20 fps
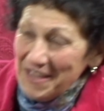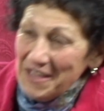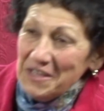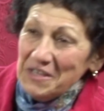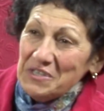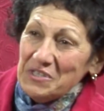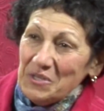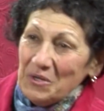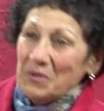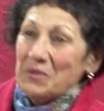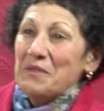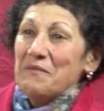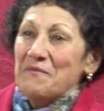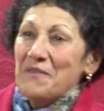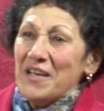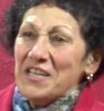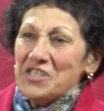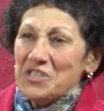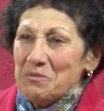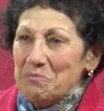So the
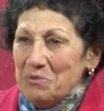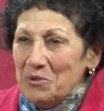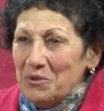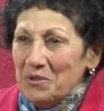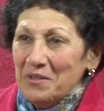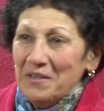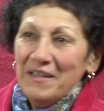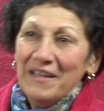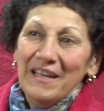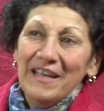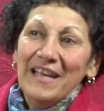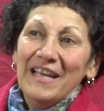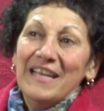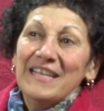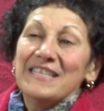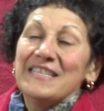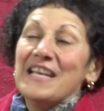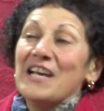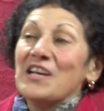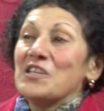vestibule
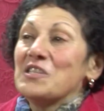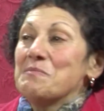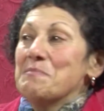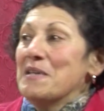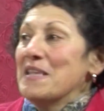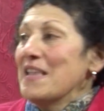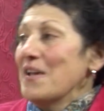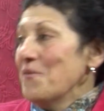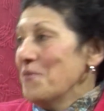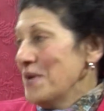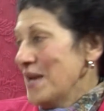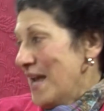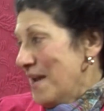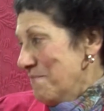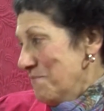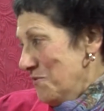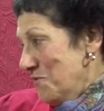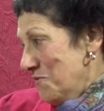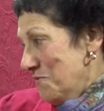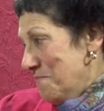tells me that when I
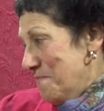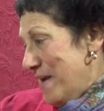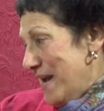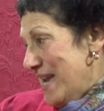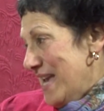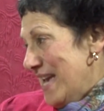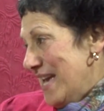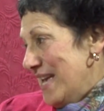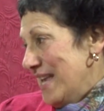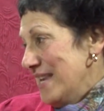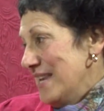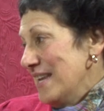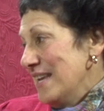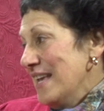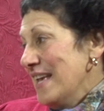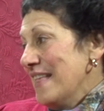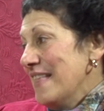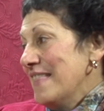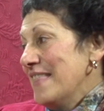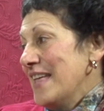move my head,
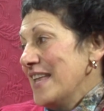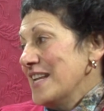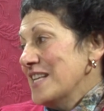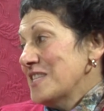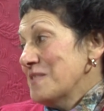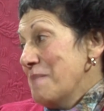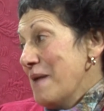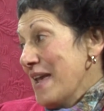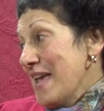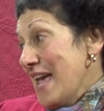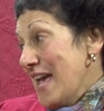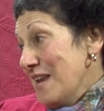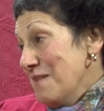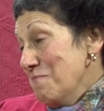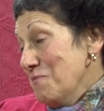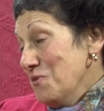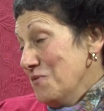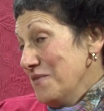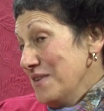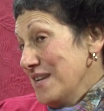that it's my head
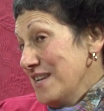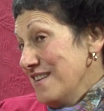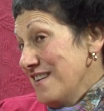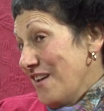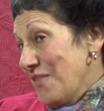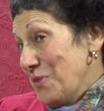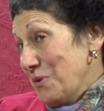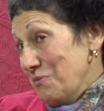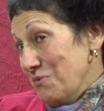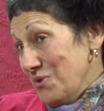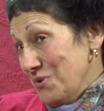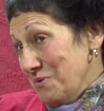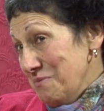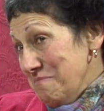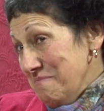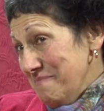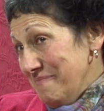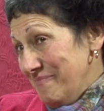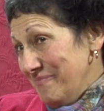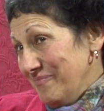moving and not the room.